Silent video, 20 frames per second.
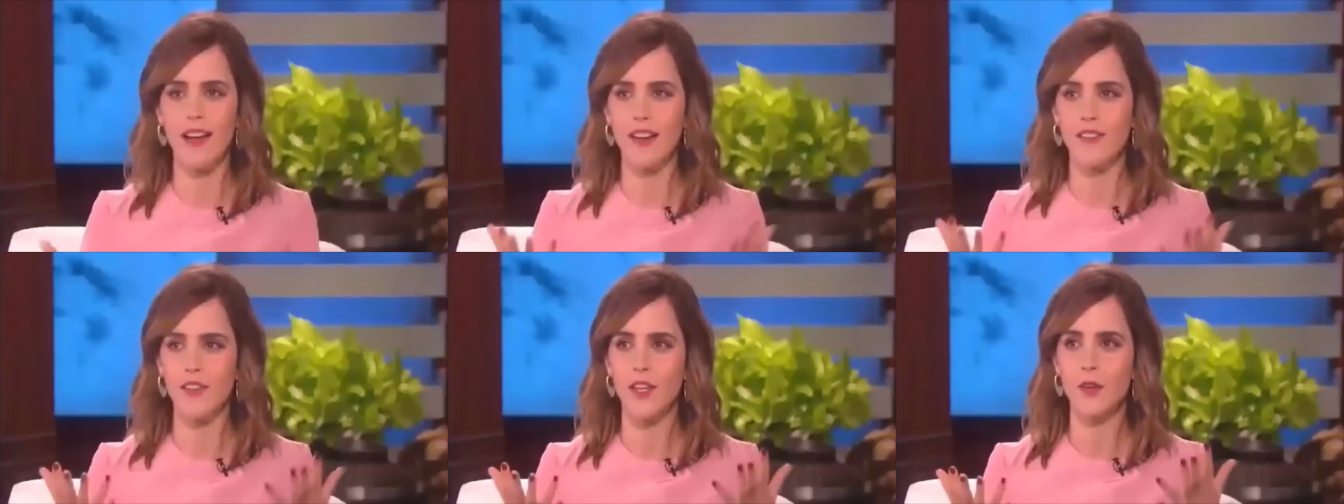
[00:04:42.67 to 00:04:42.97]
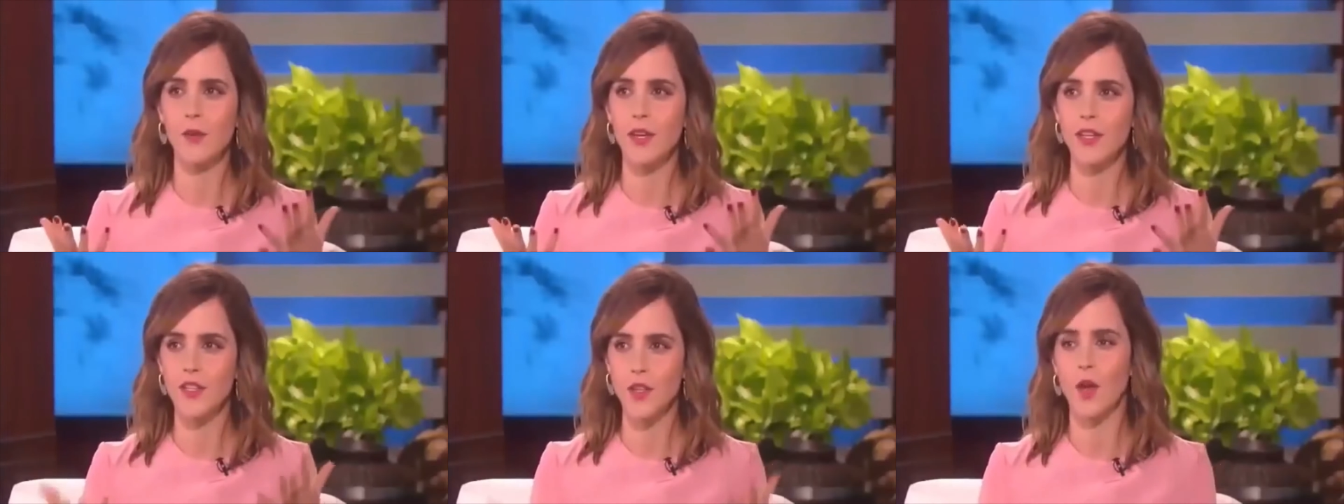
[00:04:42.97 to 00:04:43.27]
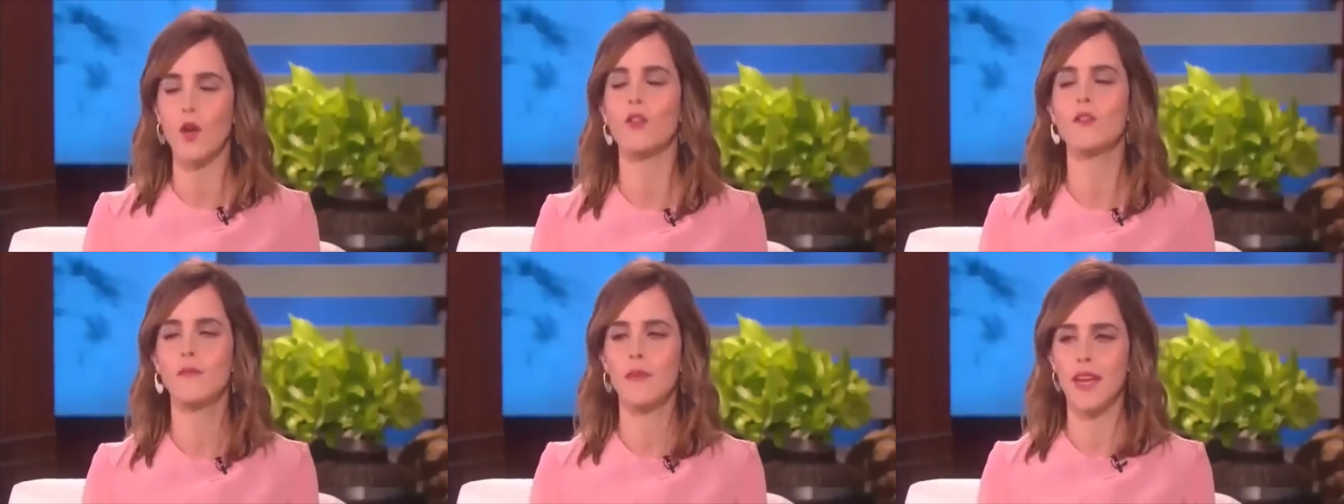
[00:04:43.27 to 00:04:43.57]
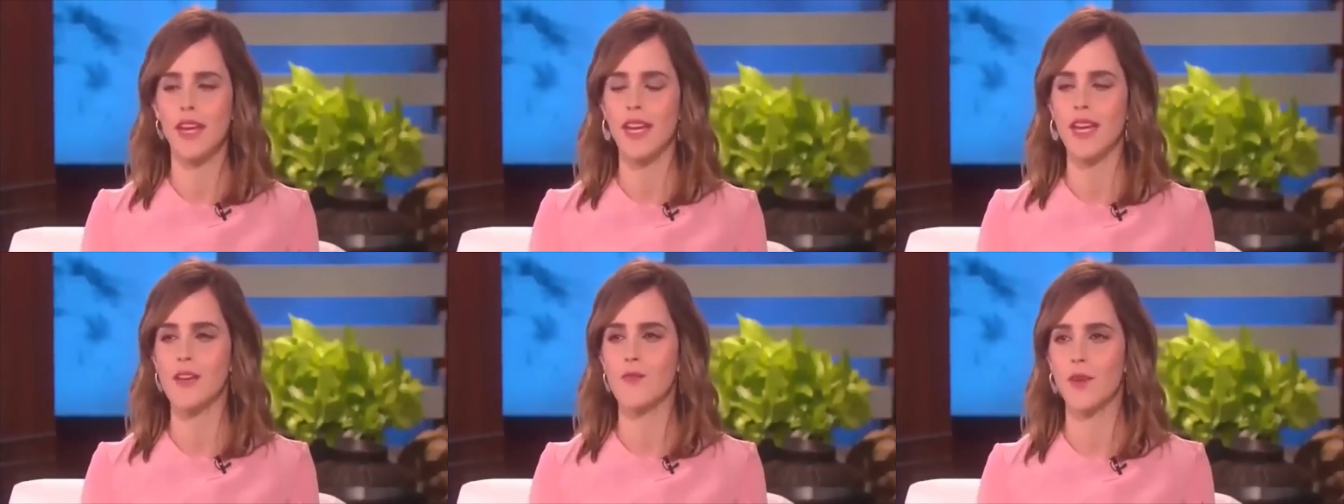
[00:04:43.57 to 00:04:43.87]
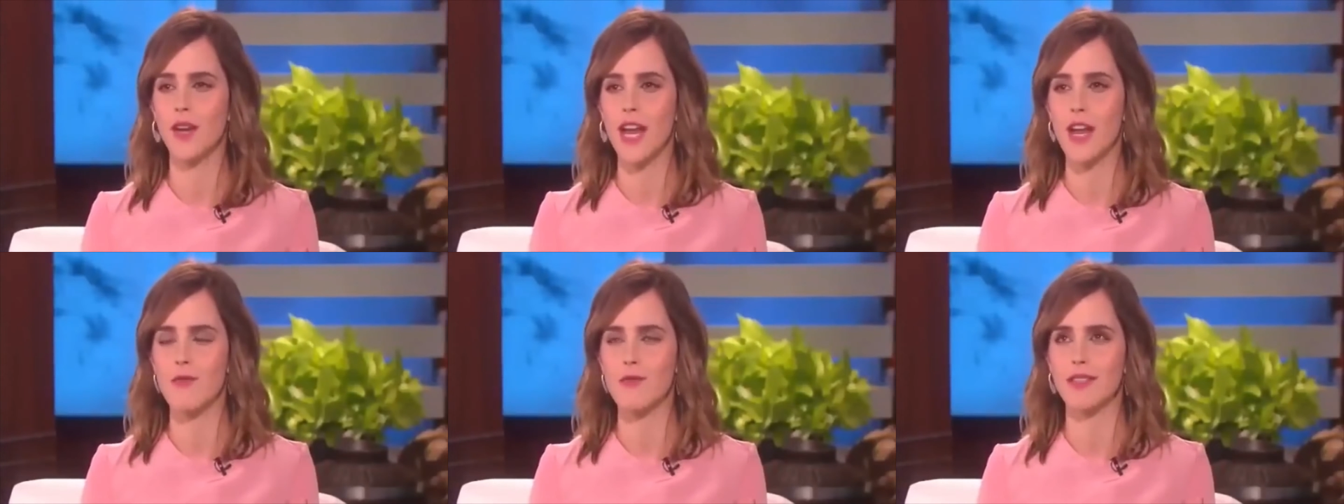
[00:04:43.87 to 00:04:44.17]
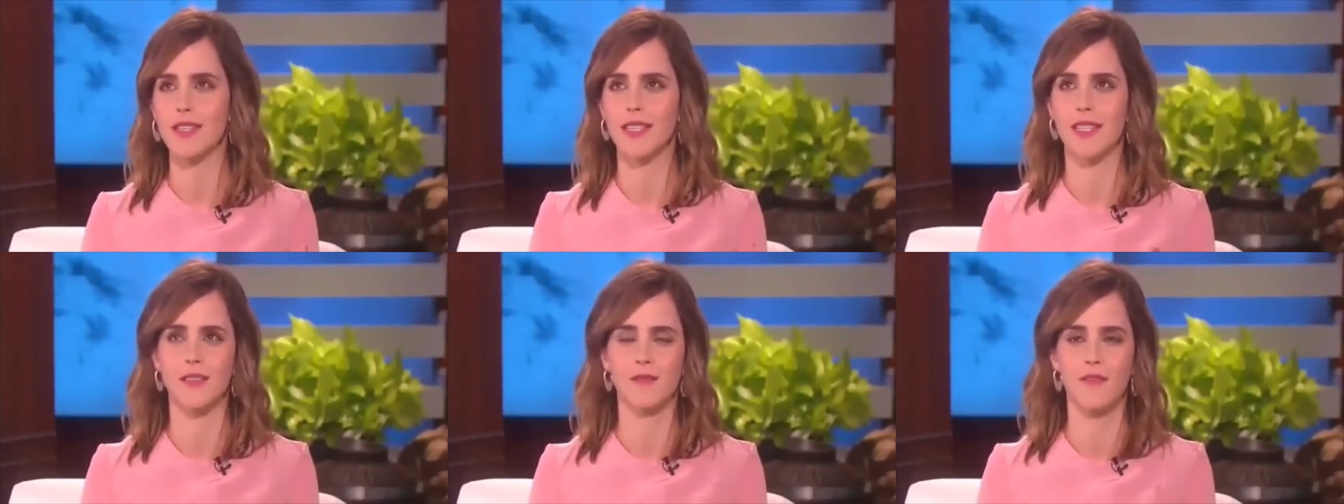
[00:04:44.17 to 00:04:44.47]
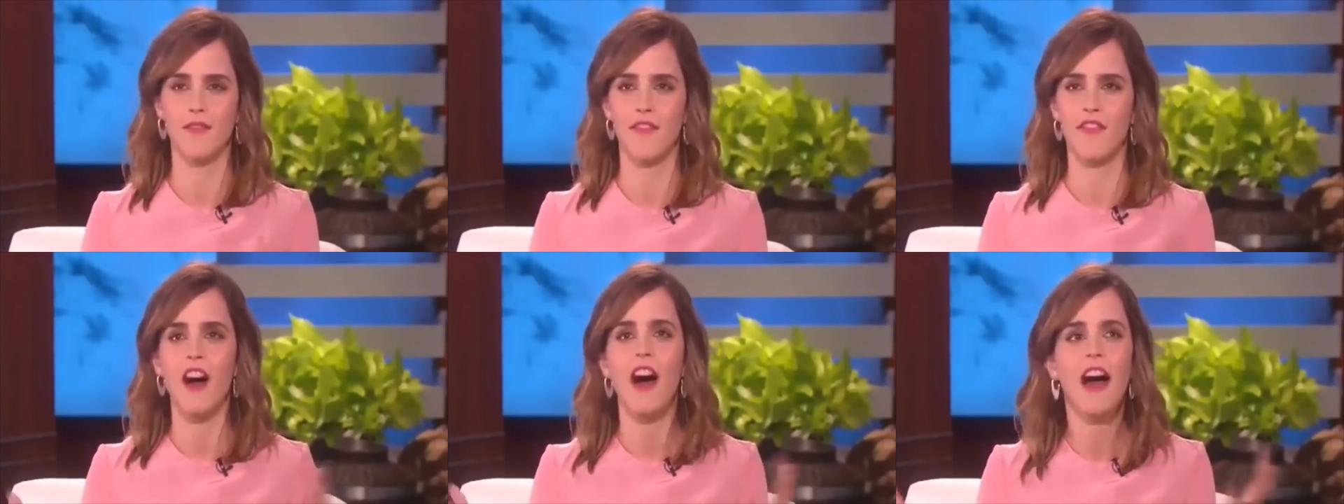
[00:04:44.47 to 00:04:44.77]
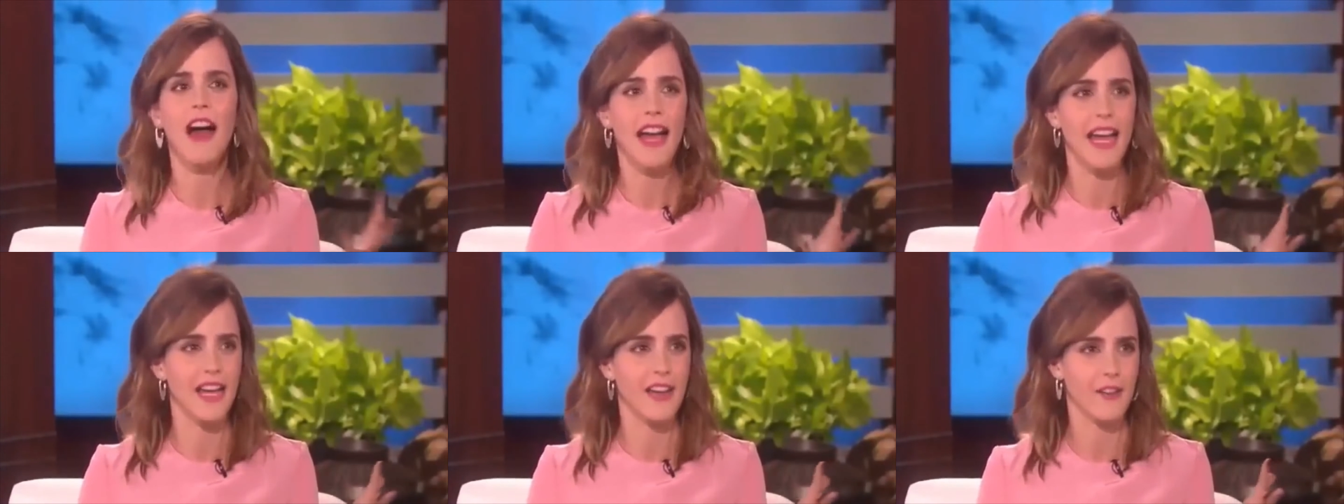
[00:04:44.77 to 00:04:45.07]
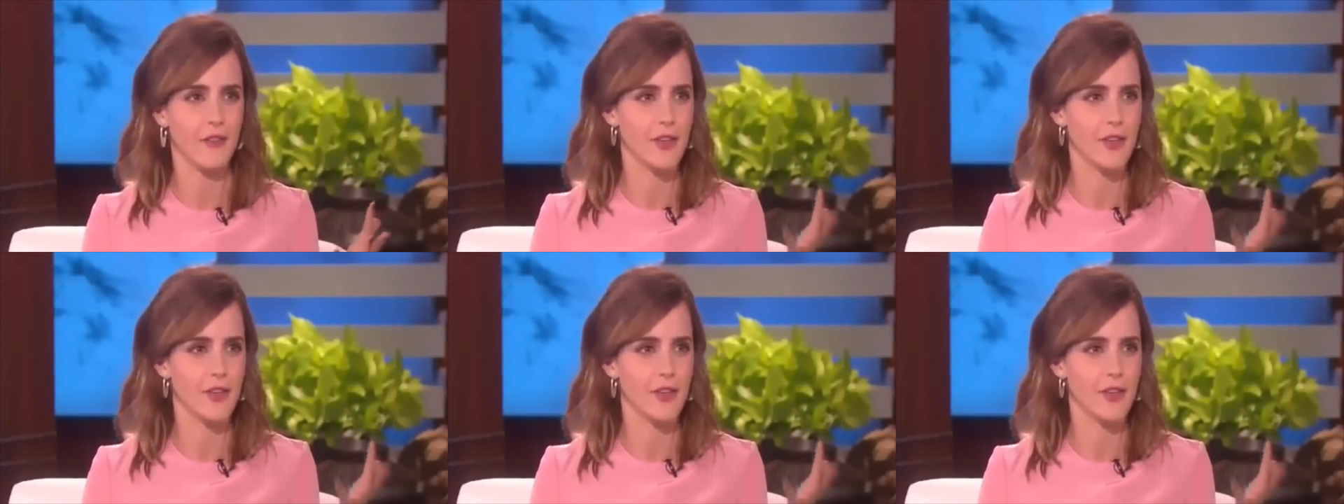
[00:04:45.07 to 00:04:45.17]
If you had told me when I was 5,